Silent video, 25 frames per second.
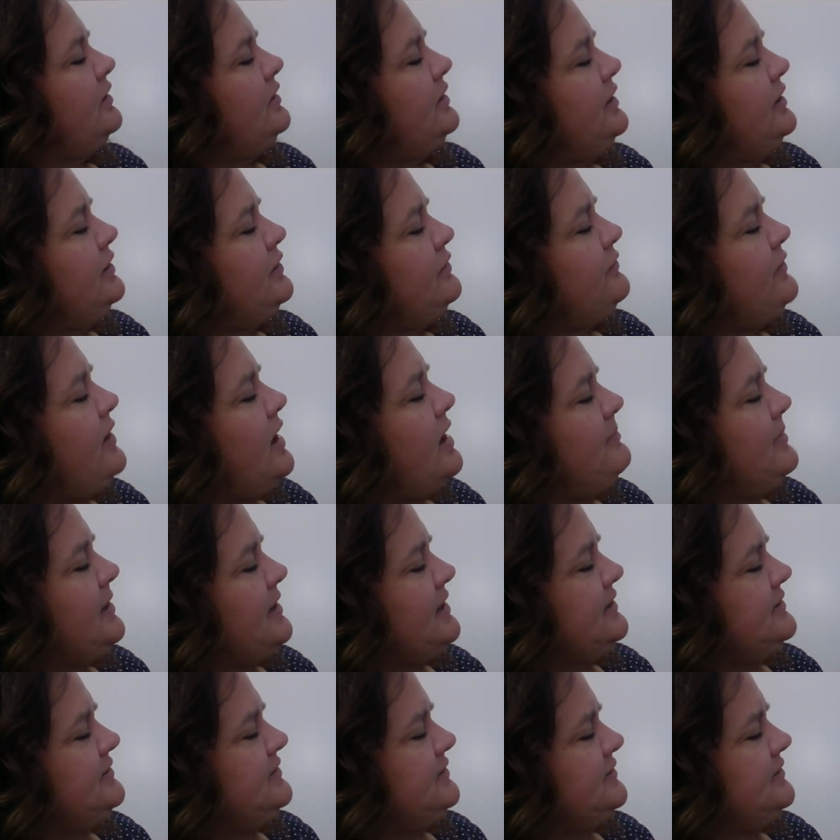in a
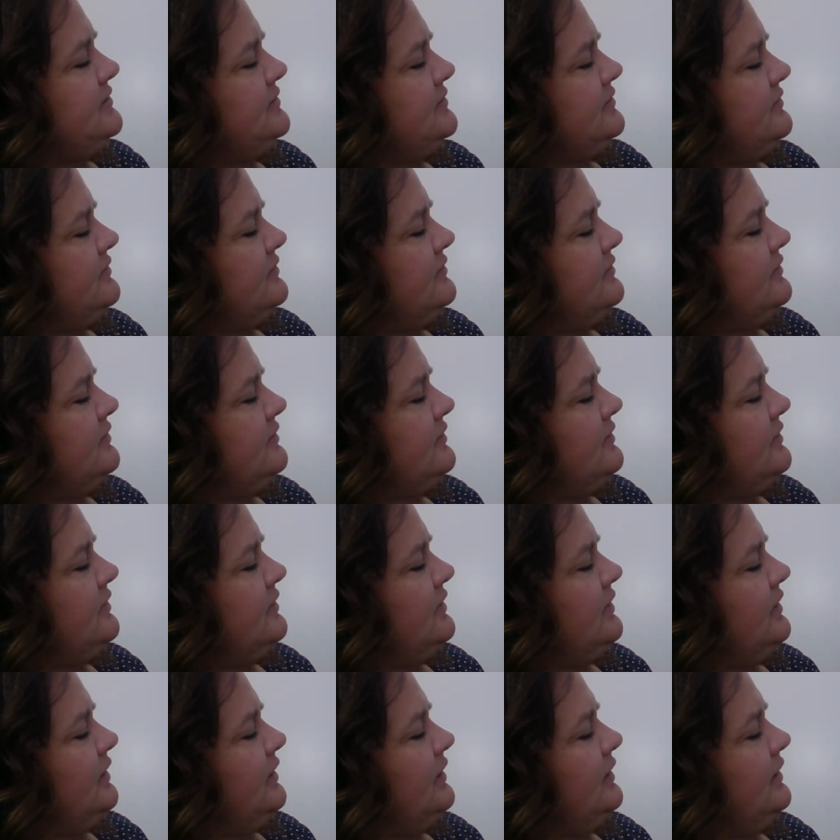rhombus,
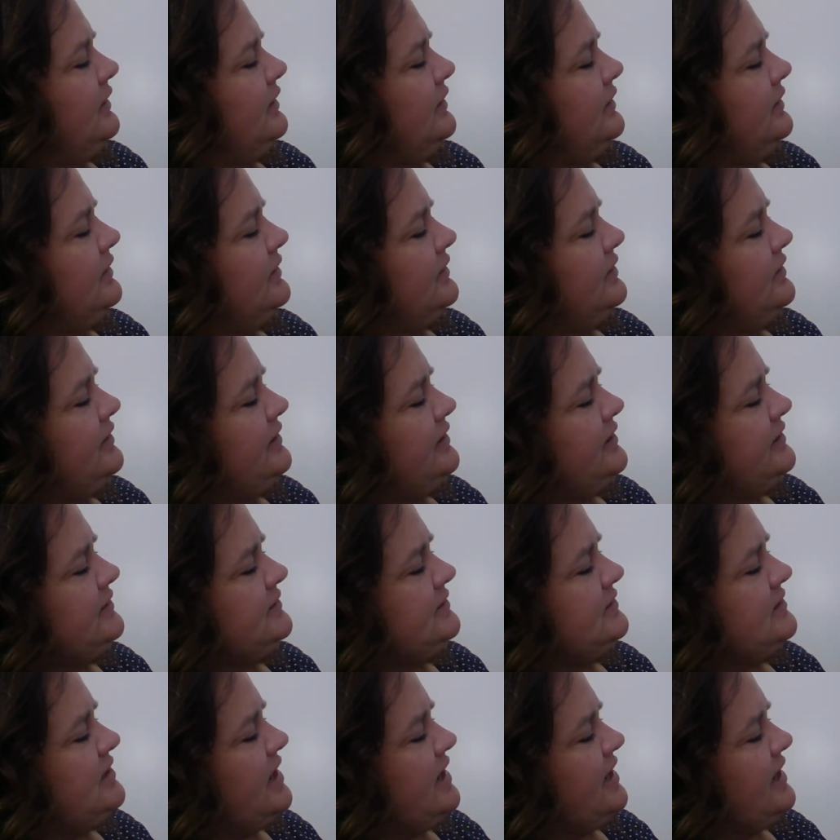
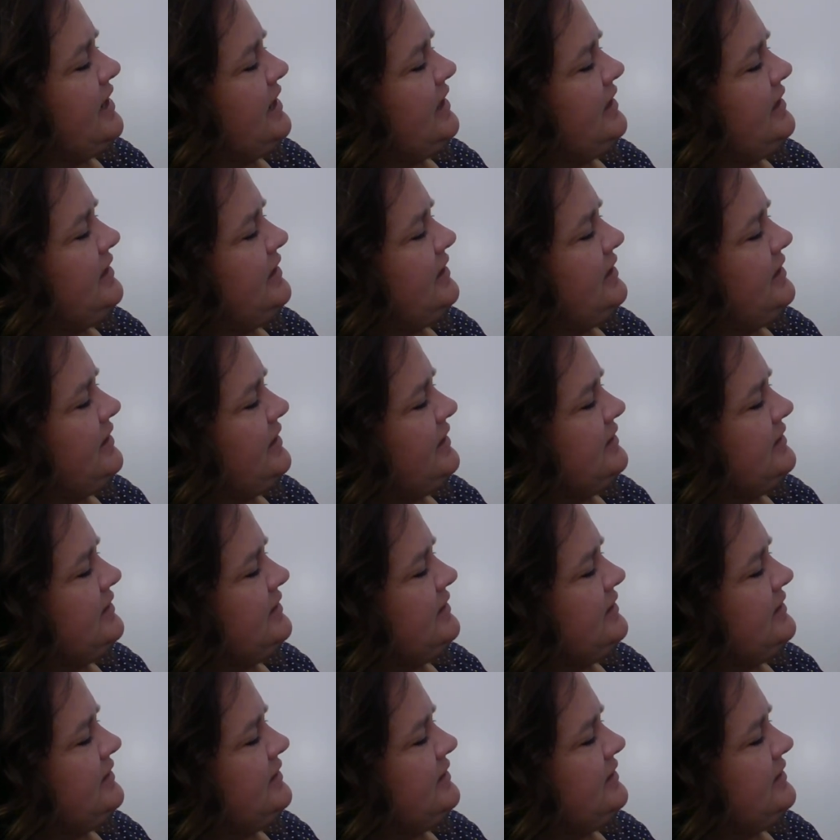this line